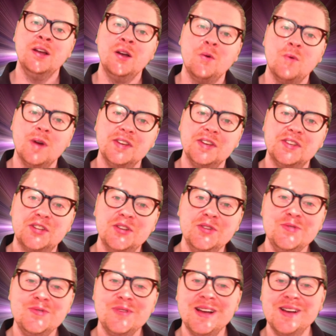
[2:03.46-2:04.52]
When
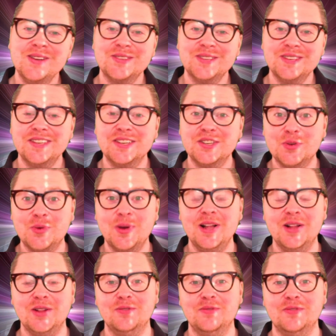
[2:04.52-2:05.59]

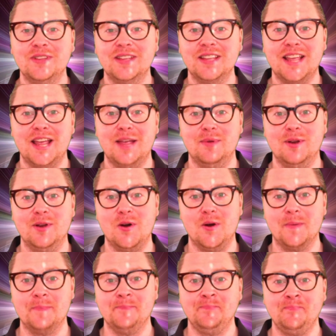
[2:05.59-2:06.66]
2012 came
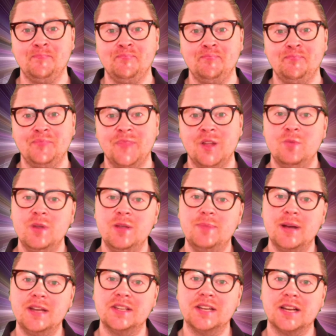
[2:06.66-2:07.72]
along, we
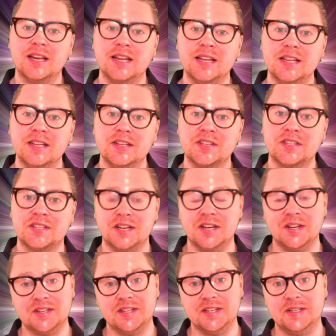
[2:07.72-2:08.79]
basically
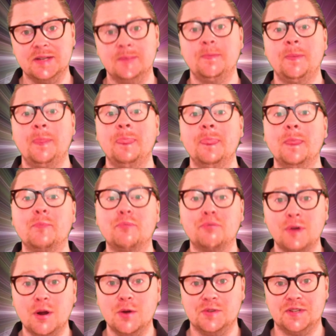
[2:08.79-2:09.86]
started the
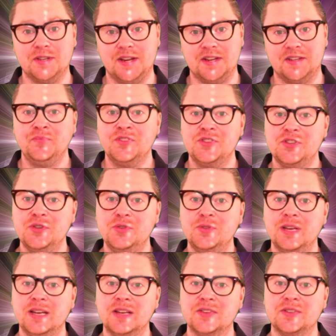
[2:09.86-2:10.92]
process.
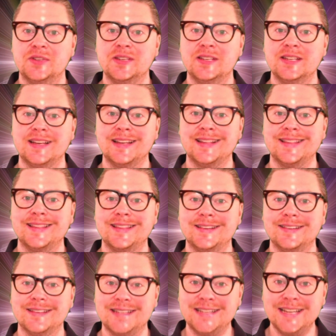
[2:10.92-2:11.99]

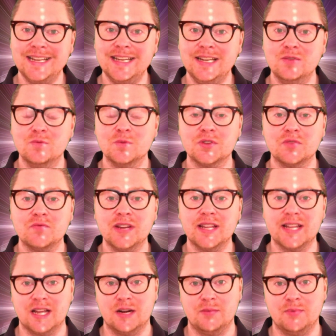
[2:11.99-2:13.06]
2013 was a
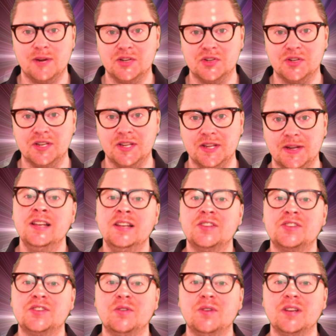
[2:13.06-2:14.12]
recalibration year.
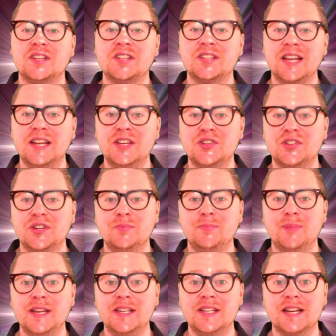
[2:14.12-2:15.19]
So ascension
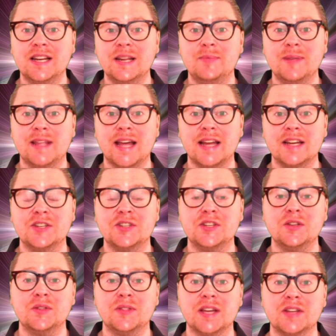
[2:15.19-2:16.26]
basically began in
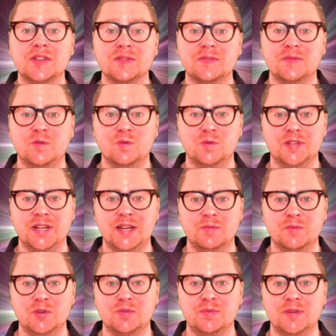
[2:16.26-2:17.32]
2014,
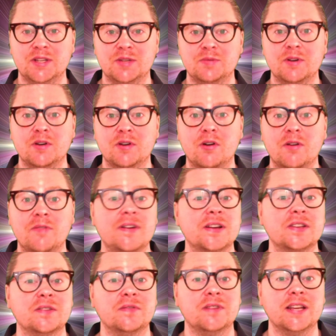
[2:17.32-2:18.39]
which means we are
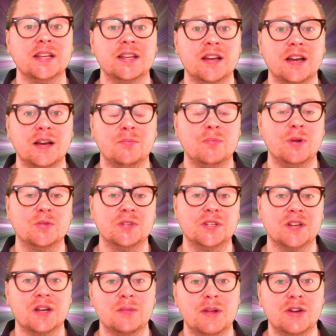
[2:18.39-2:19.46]
effectively
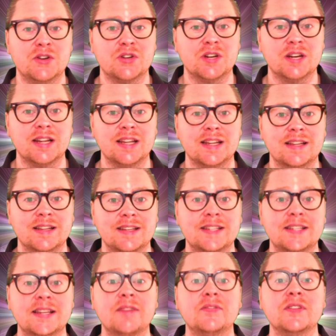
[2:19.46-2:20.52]
multidimensionally
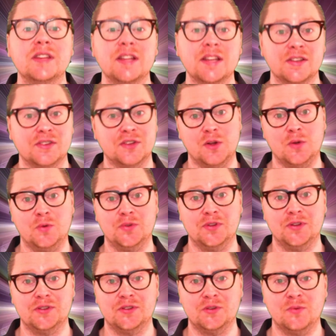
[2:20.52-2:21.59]
7 years old.
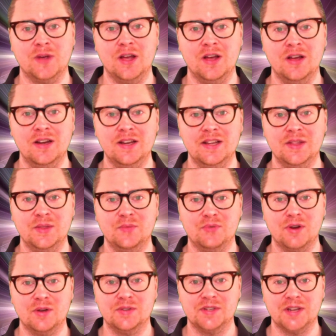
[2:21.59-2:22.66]
So we're early in the
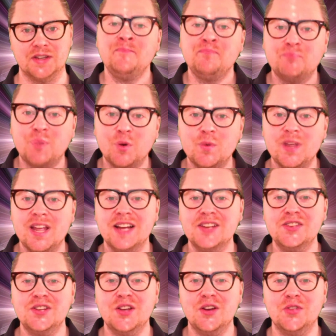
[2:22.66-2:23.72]
process, but we had
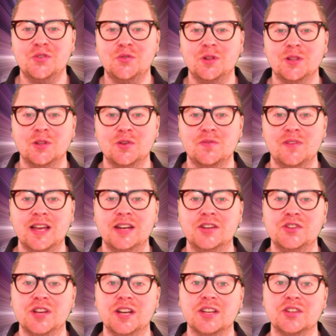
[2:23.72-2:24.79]
to go through a lot of
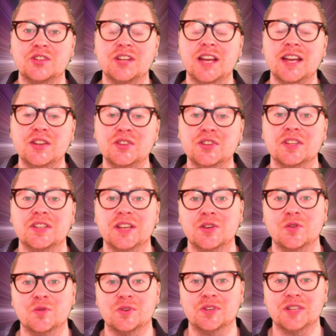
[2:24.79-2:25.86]
energetic changes in
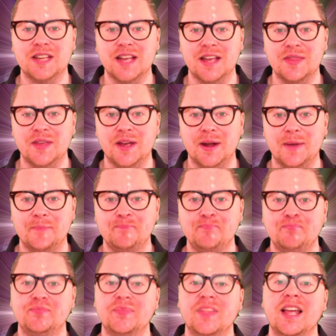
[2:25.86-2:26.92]
order to get there.
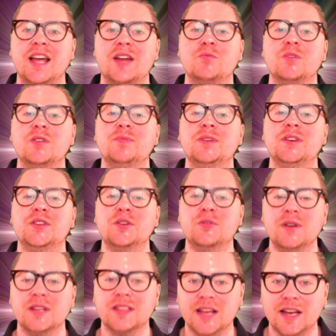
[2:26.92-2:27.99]
And we've been
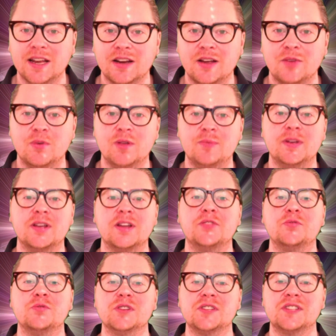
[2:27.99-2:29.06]
doing that. We've been going
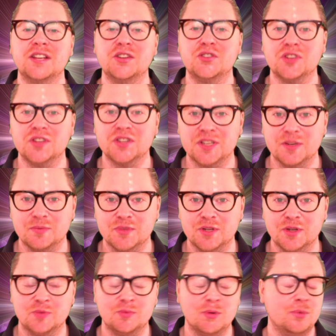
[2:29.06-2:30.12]
through ascension
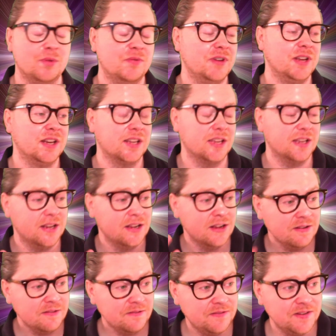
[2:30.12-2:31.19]
symptoms. We've been feeling it
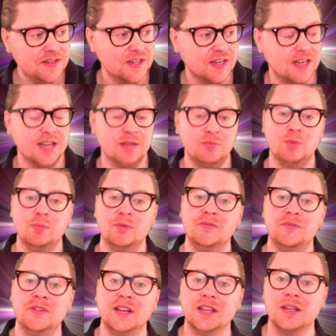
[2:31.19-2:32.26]
physically. We've been
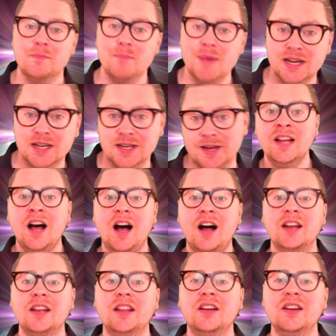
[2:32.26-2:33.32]
feeling it mentally. Our
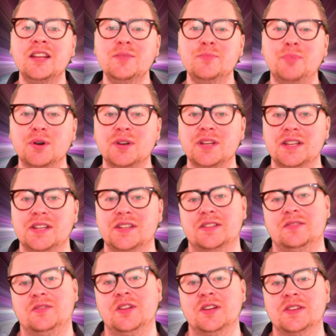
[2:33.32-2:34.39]
light bodies
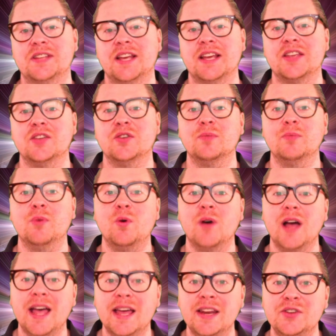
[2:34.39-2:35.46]
are taking on more
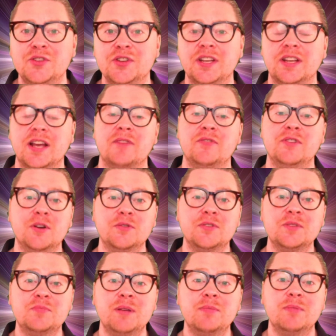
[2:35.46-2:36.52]
energy. Have you
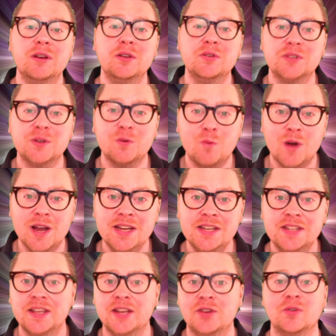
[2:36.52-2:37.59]
noticed people are losing
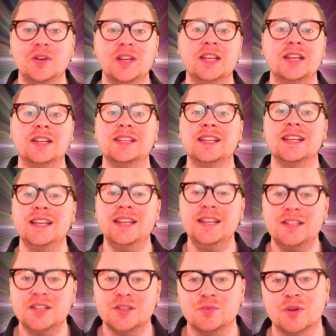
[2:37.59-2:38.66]
weight? They're not needing to
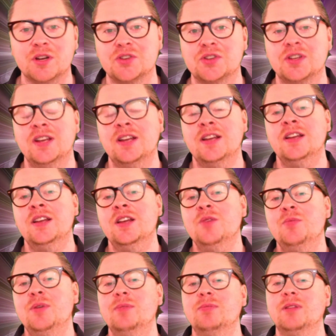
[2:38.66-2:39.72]
eat as much.
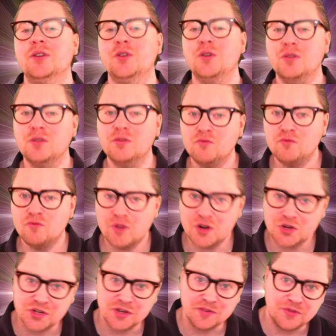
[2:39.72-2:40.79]
People are not
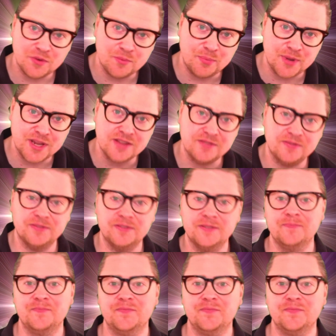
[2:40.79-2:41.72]
rushing for beef.